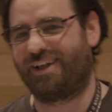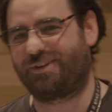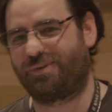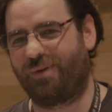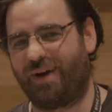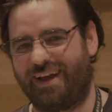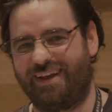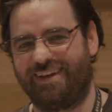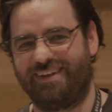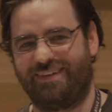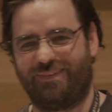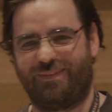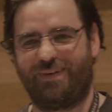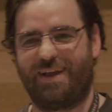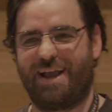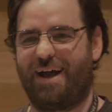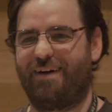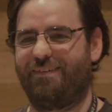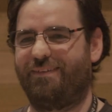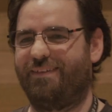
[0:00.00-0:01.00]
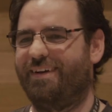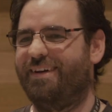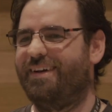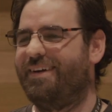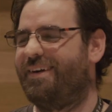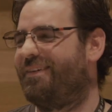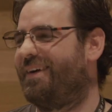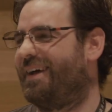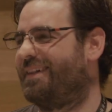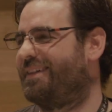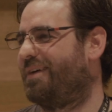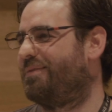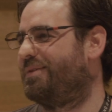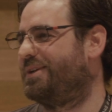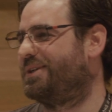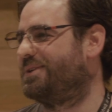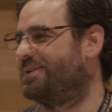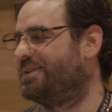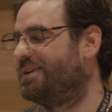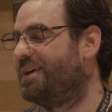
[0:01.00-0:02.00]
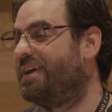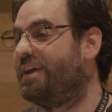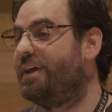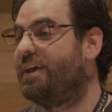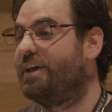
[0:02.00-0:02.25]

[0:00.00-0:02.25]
That's why we have runtime issues.